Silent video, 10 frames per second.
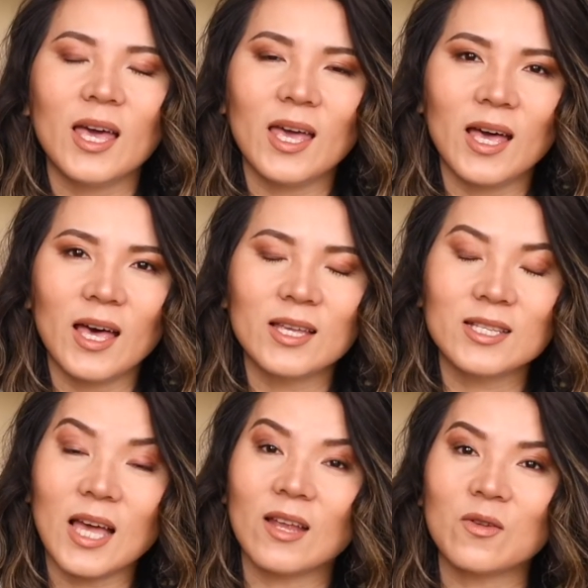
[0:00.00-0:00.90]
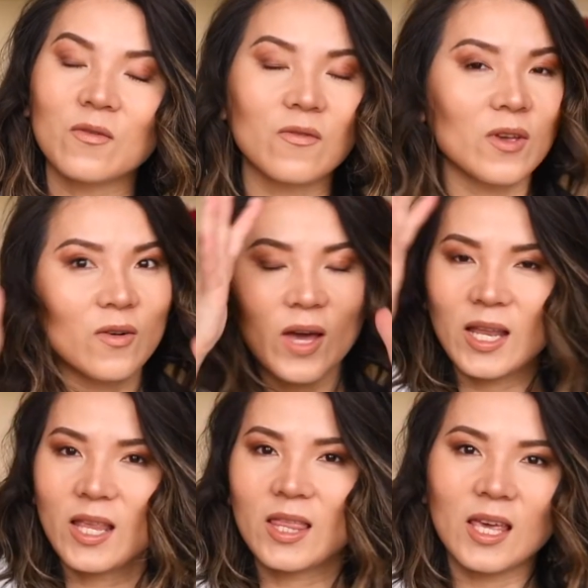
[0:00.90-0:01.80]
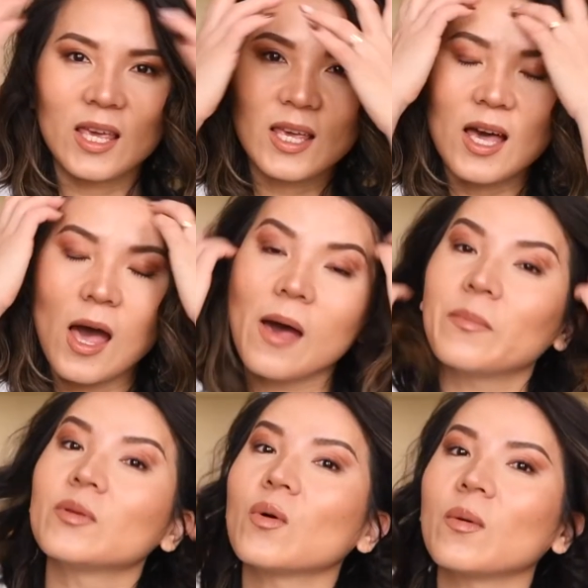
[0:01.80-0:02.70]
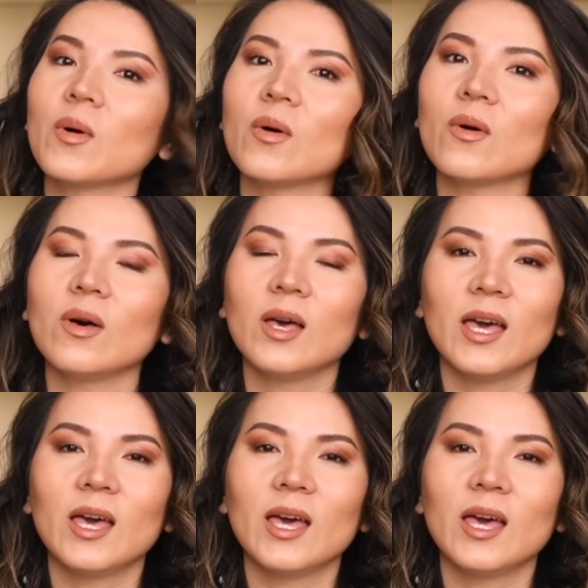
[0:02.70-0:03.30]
and I don't feel anything abnormal.